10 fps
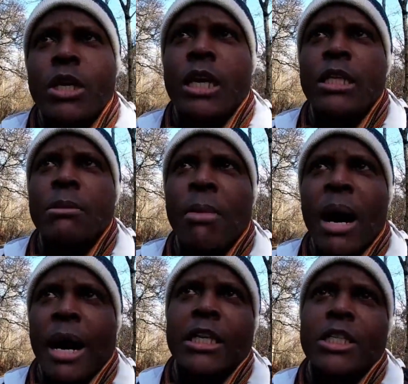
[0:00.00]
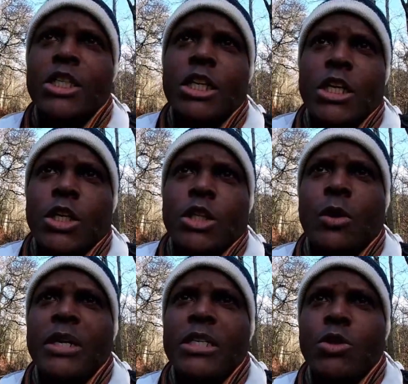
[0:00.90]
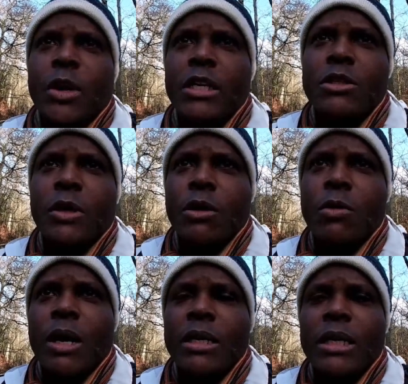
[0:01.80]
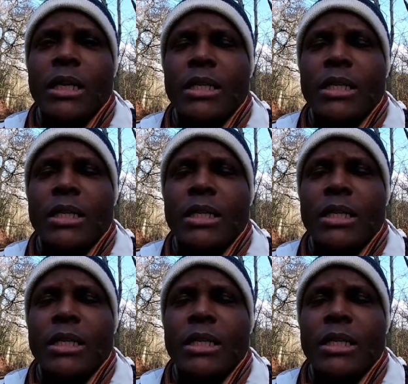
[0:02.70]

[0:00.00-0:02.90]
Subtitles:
in March 2021